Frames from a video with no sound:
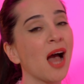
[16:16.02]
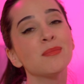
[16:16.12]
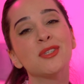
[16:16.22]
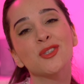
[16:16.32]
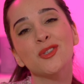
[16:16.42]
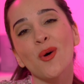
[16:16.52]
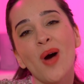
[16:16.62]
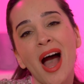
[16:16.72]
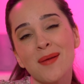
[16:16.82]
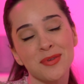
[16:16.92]
I'm so
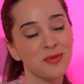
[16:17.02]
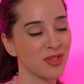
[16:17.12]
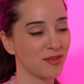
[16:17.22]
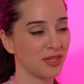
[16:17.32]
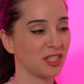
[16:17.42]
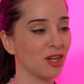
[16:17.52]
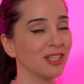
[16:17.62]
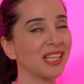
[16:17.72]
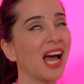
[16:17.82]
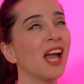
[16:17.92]
happy with the
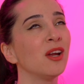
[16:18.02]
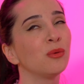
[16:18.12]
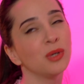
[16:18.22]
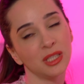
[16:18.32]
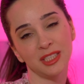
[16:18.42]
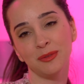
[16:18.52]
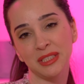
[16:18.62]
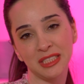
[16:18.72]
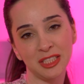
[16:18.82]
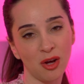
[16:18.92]
result. I really,
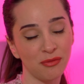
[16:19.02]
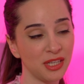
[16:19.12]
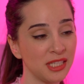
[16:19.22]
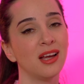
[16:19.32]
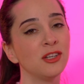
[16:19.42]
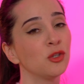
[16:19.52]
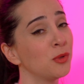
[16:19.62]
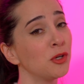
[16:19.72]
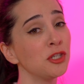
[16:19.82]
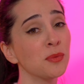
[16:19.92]
really love it. And to
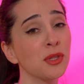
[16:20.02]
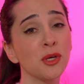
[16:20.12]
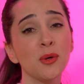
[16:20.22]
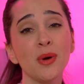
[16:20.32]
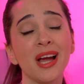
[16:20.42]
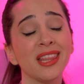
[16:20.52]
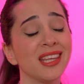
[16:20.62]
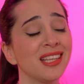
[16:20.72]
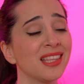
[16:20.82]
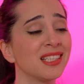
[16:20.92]
be honest with you, I
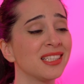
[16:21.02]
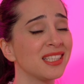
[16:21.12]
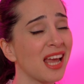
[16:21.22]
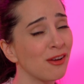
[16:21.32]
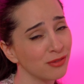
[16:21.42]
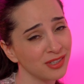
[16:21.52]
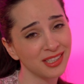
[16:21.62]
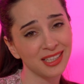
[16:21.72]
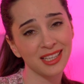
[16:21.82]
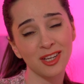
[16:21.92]
think that
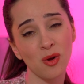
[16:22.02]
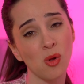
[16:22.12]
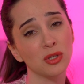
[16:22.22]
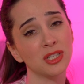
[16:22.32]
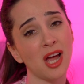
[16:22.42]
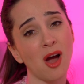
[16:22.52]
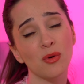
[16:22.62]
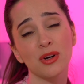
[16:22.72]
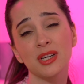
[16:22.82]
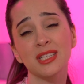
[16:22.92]
definitely golden
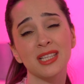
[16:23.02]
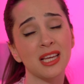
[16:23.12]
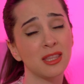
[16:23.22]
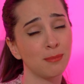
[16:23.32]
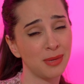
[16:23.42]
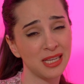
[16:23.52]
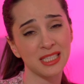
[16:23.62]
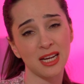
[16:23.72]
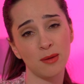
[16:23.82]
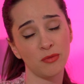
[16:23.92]
hour is like the
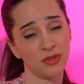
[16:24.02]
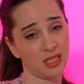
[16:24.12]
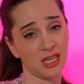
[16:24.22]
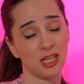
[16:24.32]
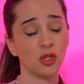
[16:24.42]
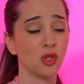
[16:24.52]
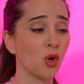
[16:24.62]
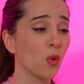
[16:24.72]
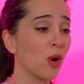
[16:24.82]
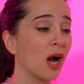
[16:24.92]
best time of the day to
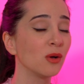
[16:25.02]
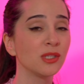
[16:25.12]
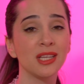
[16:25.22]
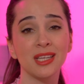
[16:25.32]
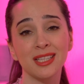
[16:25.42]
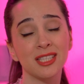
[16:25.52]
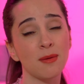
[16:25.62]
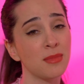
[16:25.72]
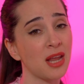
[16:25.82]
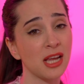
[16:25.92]
go out and get
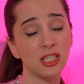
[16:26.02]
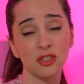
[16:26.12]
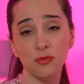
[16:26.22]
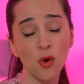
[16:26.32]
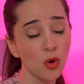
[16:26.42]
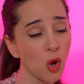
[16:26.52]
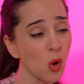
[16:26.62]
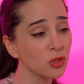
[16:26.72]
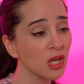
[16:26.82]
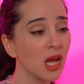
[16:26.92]
some nice
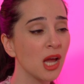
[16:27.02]
photos.